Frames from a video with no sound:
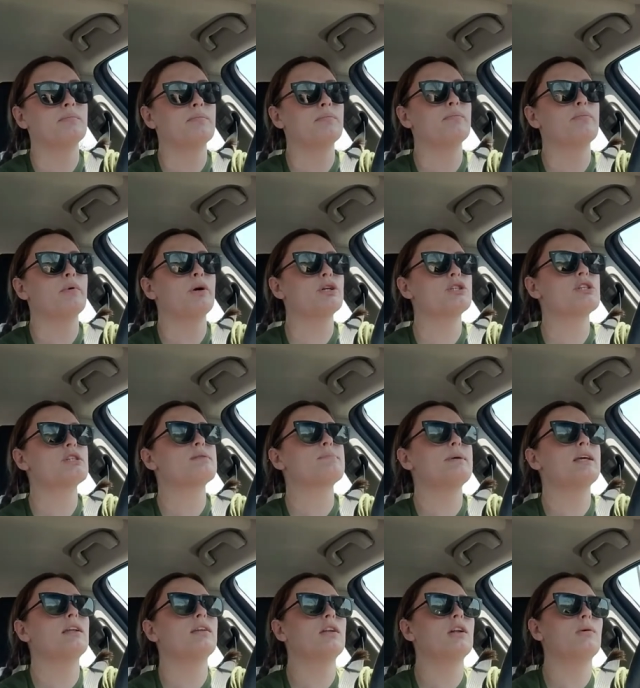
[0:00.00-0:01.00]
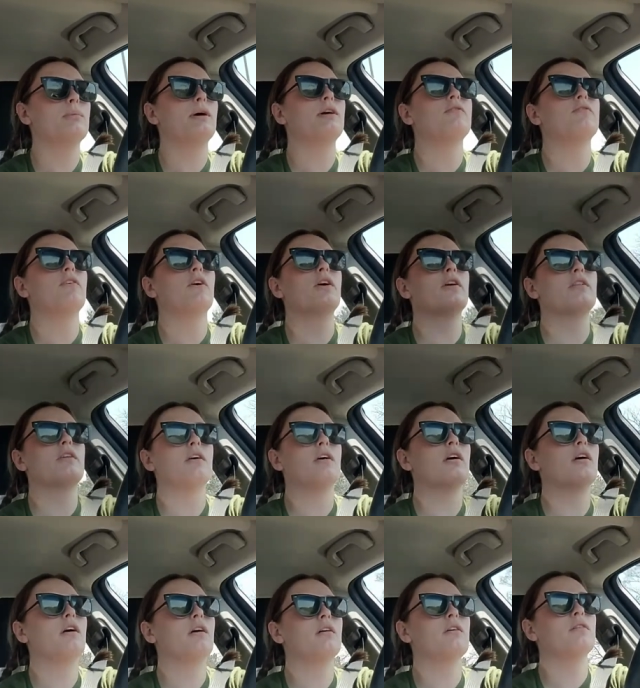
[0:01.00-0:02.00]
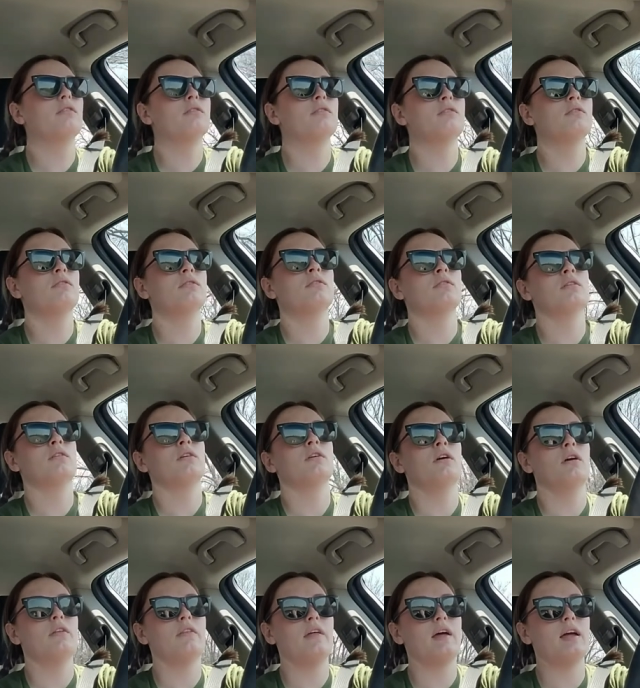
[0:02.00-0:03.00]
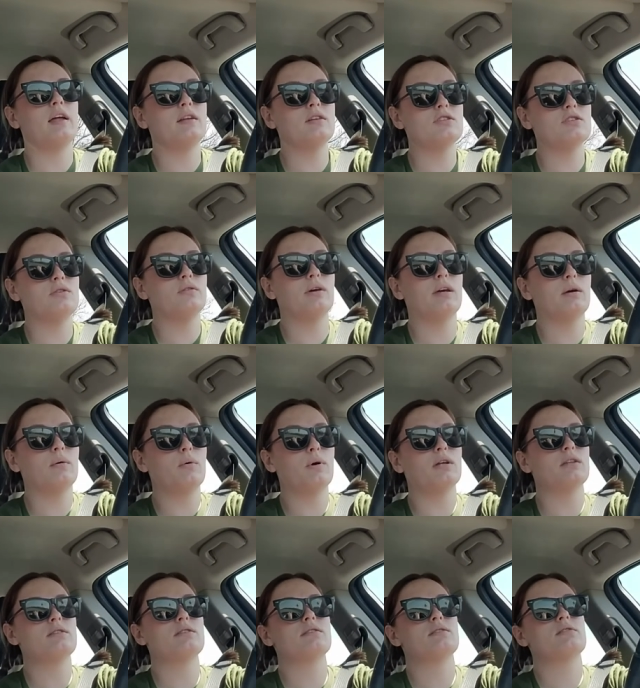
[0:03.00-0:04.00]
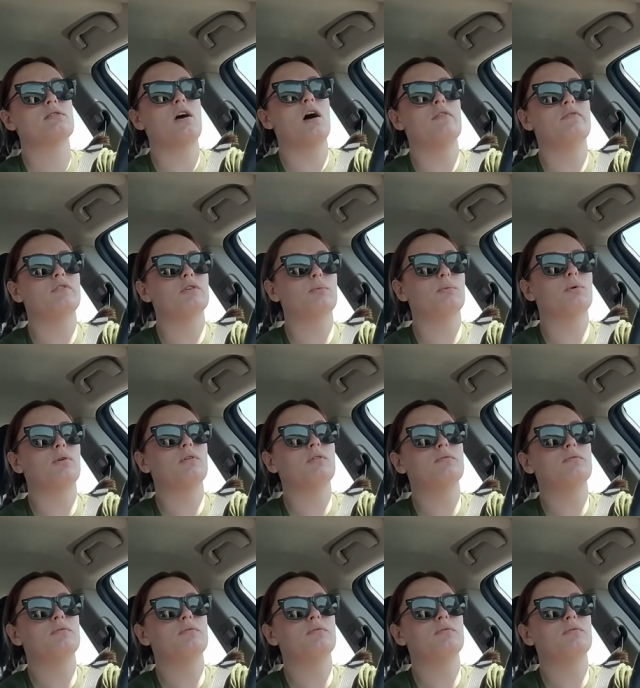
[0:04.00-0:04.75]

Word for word: pushes me a little bit further than doing what's comfortable.